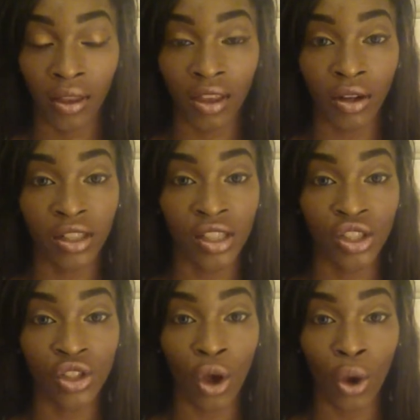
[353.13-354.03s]
There is
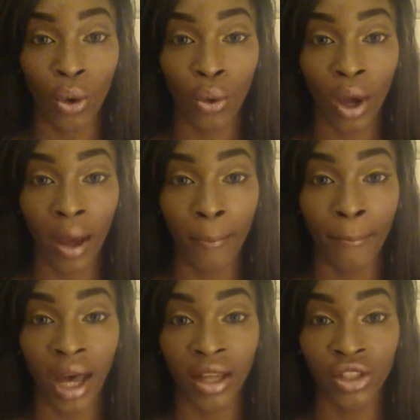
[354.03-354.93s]
so
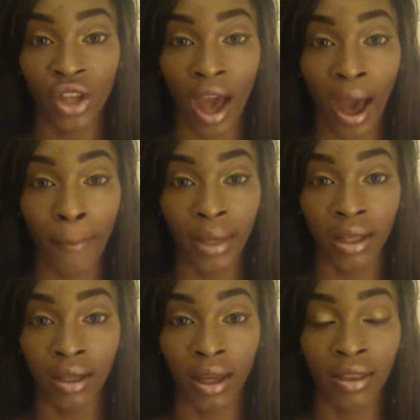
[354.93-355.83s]
much
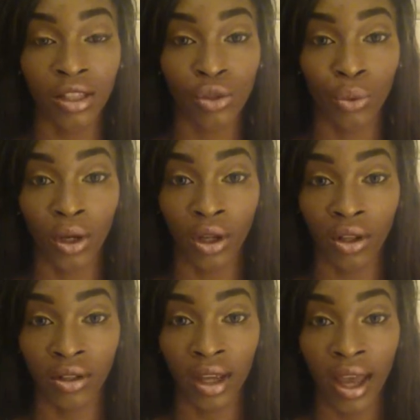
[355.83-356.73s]
happening in this
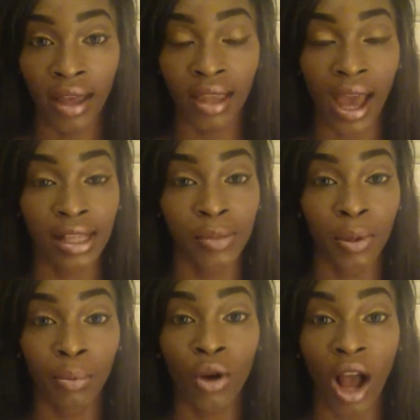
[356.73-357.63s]
world that has
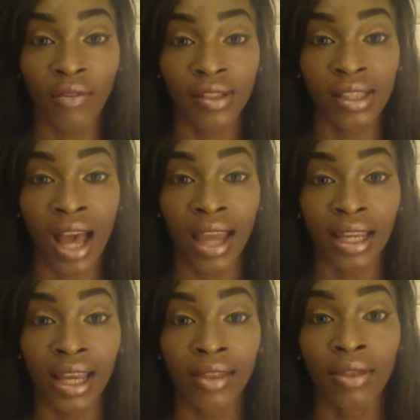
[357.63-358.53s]
been prophesied
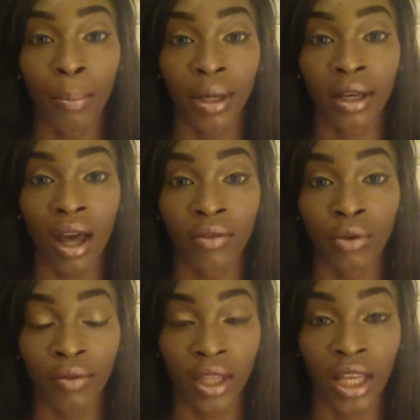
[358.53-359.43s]
in the book
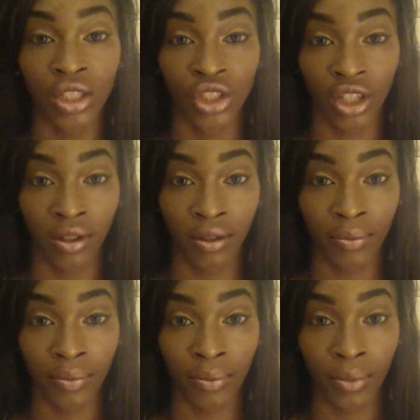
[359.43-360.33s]
of Revelation.
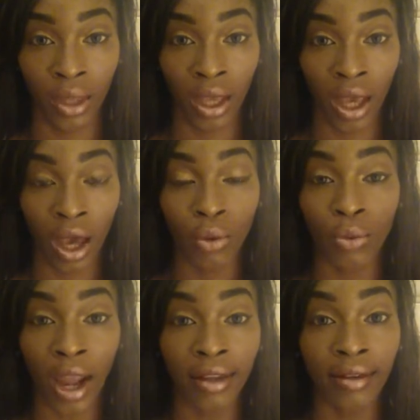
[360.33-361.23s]

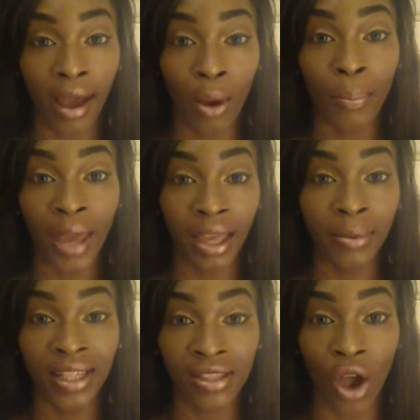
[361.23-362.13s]
Right now,
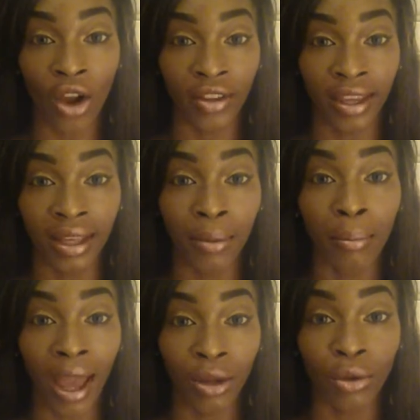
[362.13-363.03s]
babies are getting
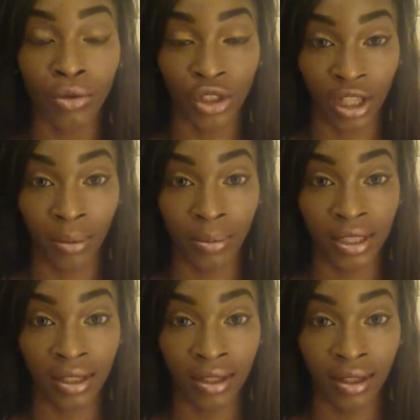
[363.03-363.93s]
microchipped.